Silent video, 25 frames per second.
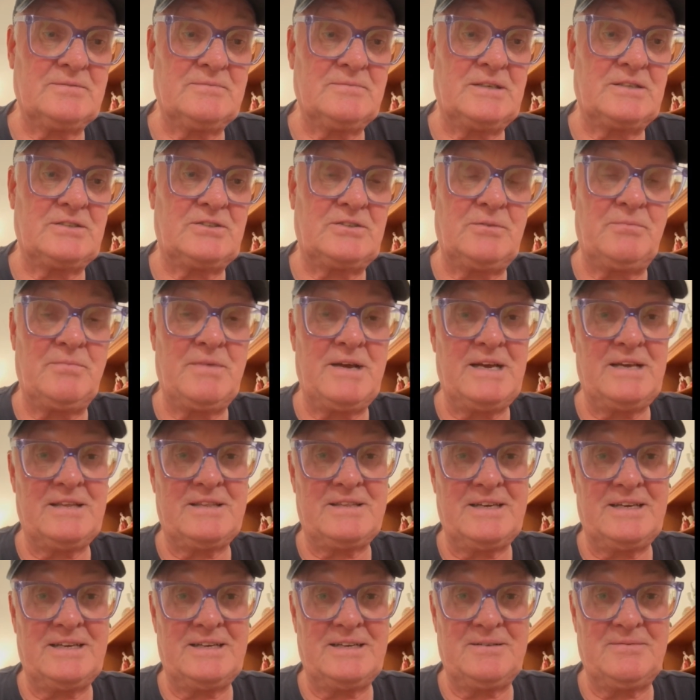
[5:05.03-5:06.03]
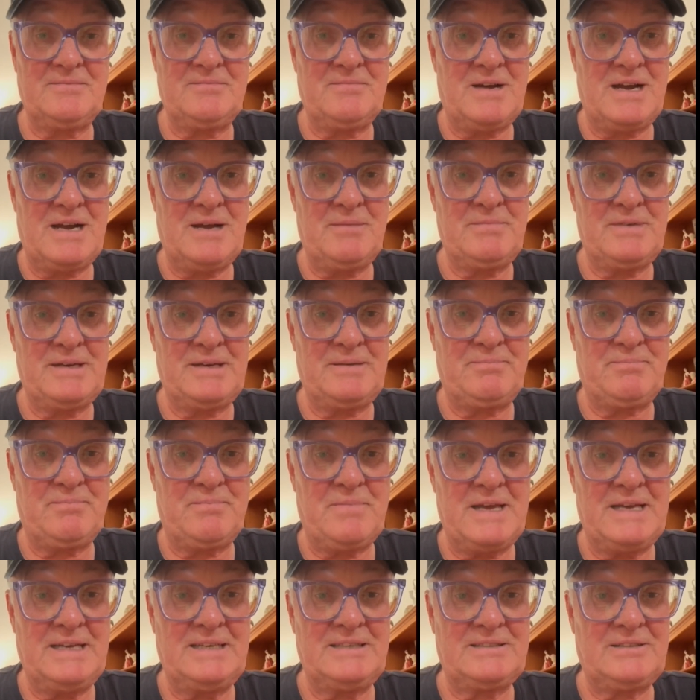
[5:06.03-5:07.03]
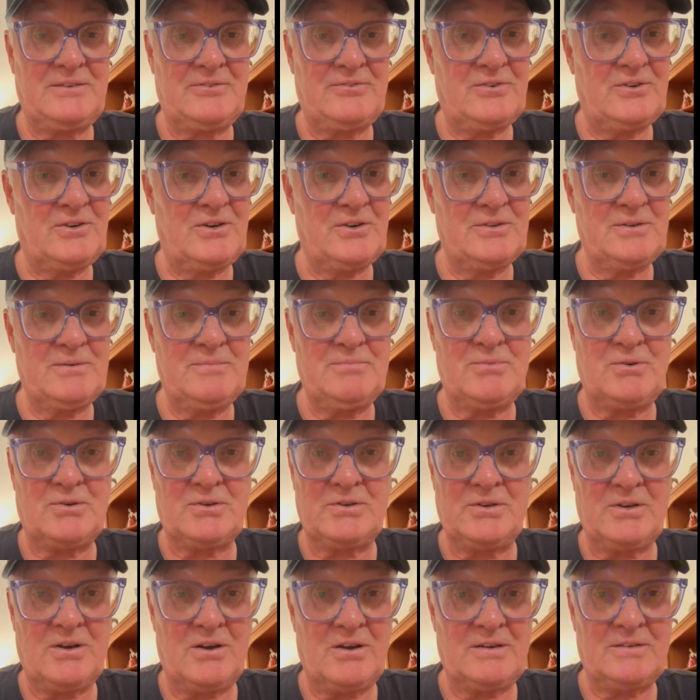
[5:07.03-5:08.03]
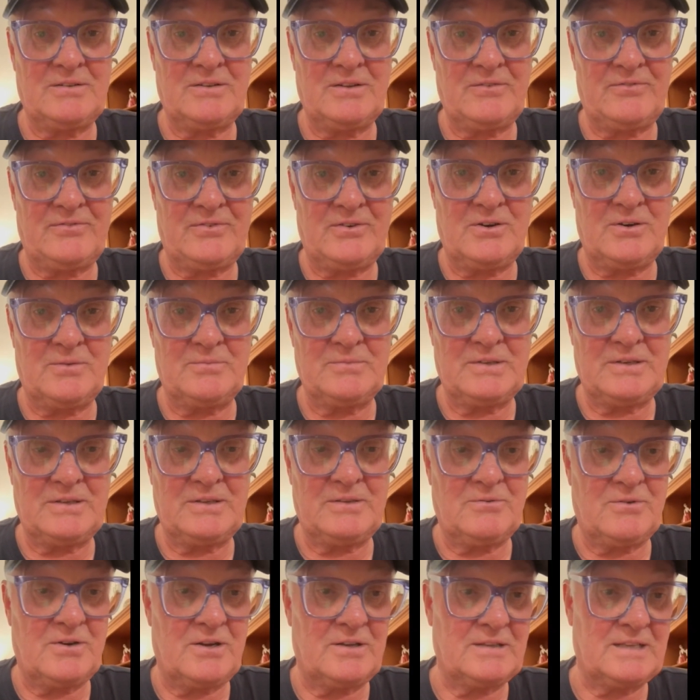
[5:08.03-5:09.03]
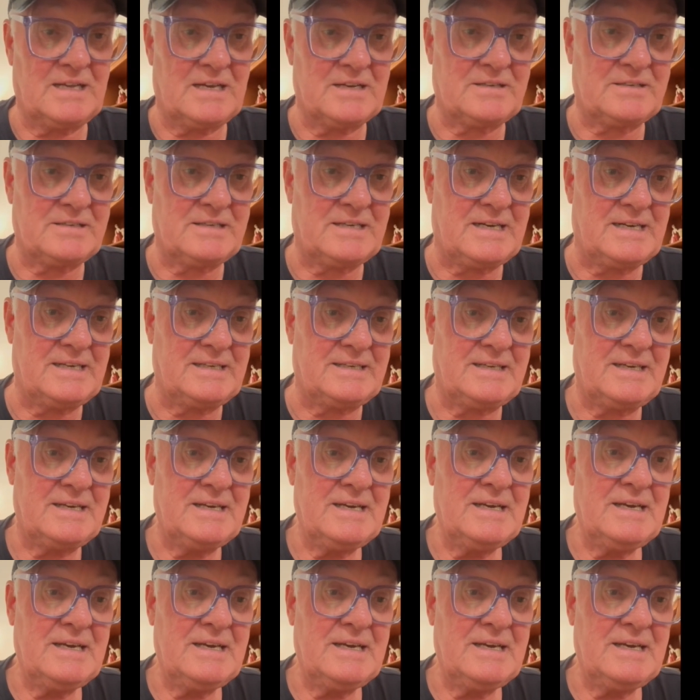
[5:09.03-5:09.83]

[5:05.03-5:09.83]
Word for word: which you may think might be easy for them, but not on the form that they were on last night.